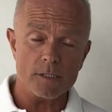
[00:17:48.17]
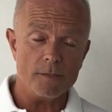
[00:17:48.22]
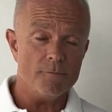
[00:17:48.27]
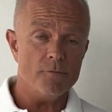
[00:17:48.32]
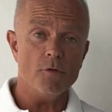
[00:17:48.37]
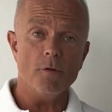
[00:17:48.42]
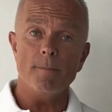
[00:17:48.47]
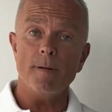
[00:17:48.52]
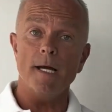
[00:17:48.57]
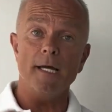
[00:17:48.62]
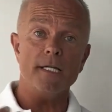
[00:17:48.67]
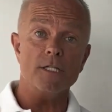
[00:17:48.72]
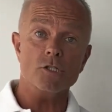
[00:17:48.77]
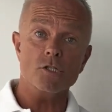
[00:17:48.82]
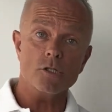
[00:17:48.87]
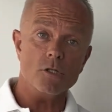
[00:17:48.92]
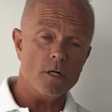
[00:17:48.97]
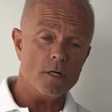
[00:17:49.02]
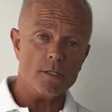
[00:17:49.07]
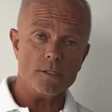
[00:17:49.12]
If you're buying
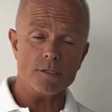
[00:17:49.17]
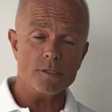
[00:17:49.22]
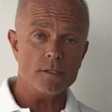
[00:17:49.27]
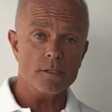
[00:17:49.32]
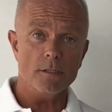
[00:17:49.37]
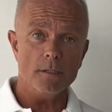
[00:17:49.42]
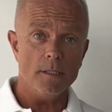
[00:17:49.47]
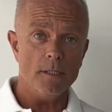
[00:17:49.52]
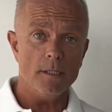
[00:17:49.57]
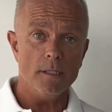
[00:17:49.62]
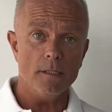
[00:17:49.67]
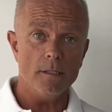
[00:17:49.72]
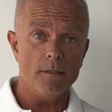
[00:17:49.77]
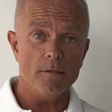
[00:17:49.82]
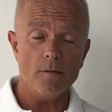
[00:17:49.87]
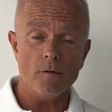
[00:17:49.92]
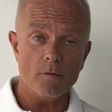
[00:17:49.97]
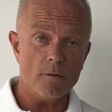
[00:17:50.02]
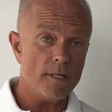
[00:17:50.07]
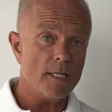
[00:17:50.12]
stocks,
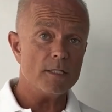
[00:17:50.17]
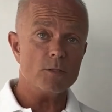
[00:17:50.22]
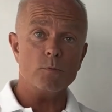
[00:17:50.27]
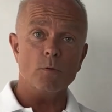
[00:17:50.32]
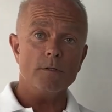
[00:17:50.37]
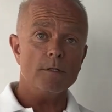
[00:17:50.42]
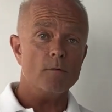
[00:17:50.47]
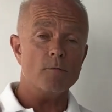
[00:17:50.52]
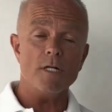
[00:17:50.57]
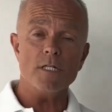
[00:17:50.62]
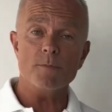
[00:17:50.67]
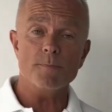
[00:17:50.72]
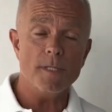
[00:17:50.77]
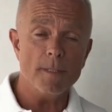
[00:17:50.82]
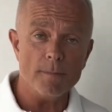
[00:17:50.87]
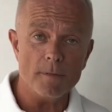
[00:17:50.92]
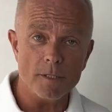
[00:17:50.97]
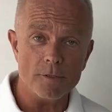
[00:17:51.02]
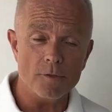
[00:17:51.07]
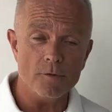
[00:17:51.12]
that's what the rich
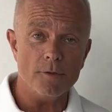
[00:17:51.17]
people are